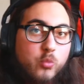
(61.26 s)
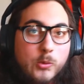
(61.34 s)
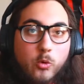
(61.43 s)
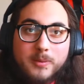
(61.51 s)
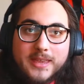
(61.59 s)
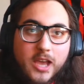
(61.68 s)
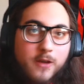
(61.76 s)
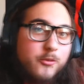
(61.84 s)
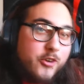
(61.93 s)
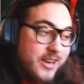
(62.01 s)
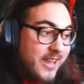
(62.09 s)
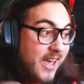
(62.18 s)
we will be
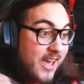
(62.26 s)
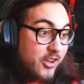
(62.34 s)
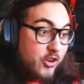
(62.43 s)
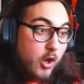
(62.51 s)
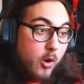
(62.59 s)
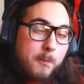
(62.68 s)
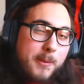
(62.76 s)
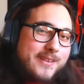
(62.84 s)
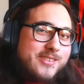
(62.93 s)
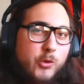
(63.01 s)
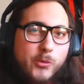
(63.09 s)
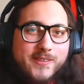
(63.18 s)
covering,
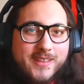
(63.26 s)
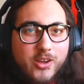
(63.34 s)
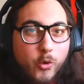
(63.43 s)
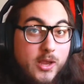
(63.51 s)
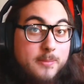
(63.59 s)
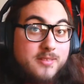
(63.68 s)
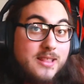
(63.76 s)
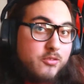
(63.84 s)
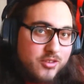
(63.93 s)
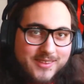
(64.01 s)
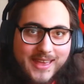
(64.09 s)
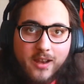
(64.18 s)
basically going up to
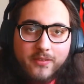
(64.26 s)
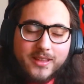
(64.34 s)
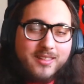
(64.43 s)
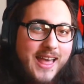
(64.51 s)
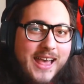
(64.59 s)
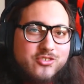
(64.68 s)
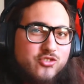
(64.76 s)
level 10 on the class,